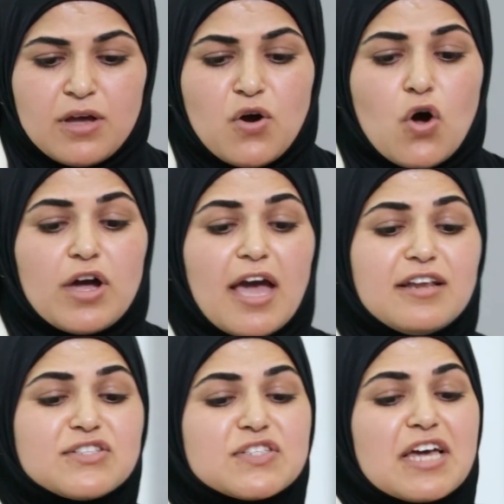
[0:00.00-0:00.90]
Okay,
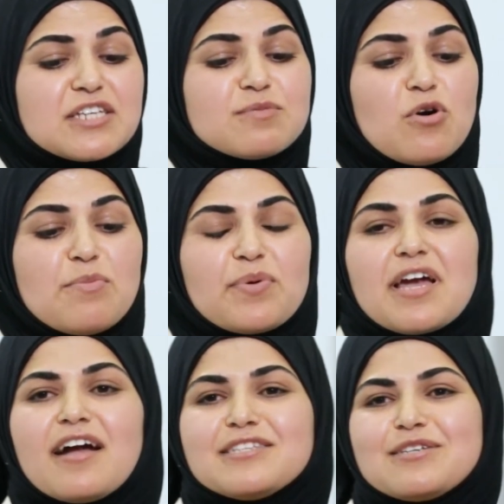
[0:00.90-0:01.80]
let's take a small
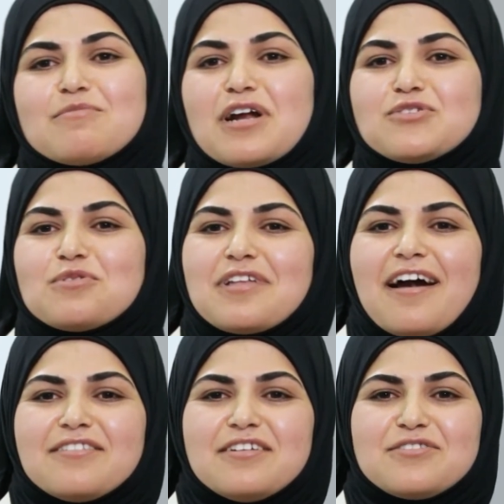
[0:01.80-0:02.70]
break and summarize what
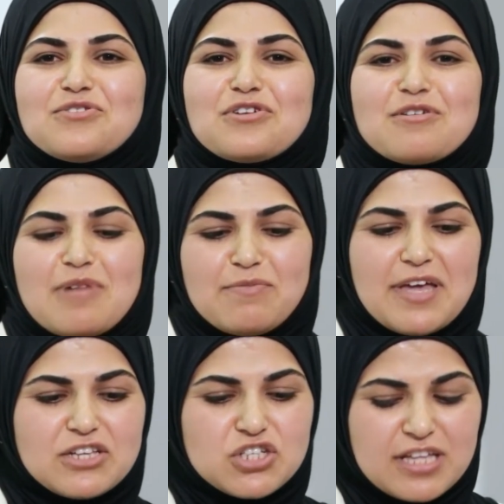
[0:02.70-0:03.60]
I did during my
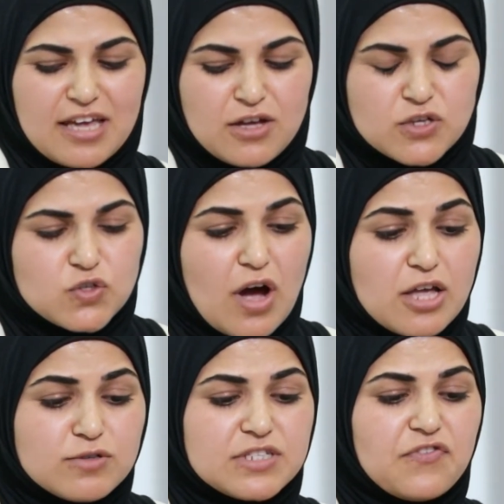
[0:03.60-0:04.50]
PhD. So I
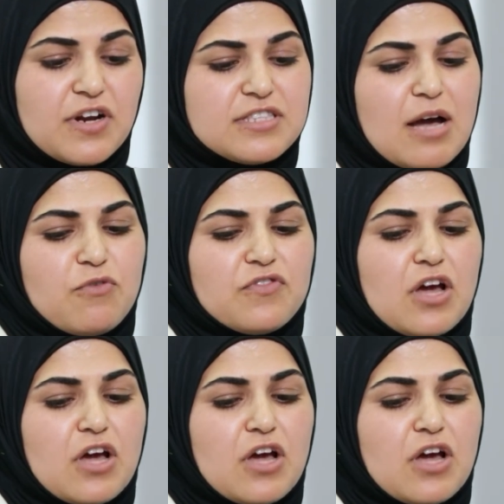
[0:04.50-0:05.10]
used different type of